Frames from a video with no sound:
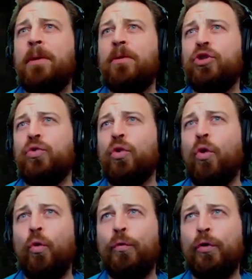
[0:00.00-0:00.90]
be able to shoot
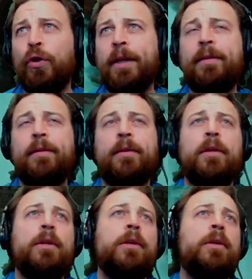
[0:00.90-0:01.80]
over it,
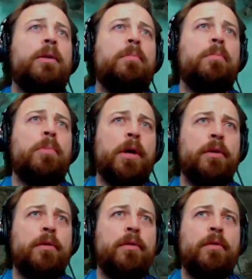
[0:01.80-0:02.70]

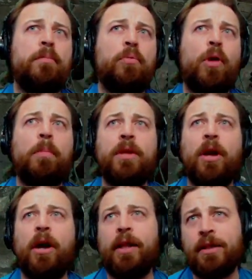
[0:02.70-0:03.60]
but probably
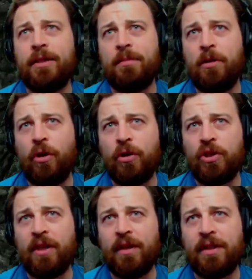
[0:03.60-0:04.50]
not like an arch
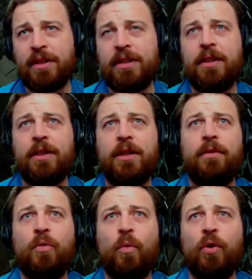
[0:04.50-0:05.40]
like this.
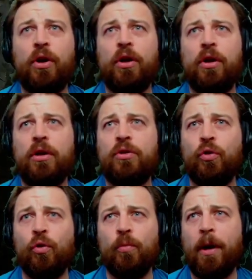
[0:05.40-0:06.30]
If you want to
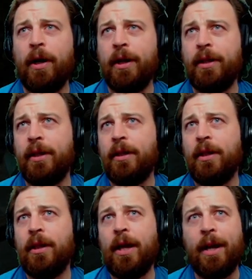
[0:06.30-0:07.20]
turtle behind it,
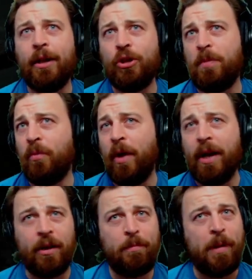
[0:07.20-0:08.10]
and then just be
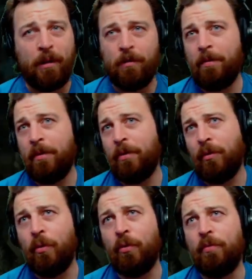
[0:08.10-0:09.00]
ready to pick them up and
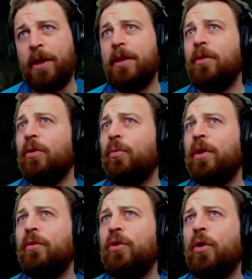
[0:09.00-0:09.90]
throw them in or
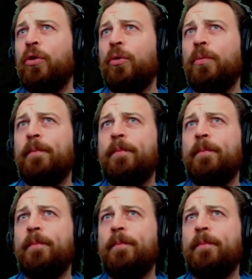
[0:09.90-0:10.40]
whatever you want to do.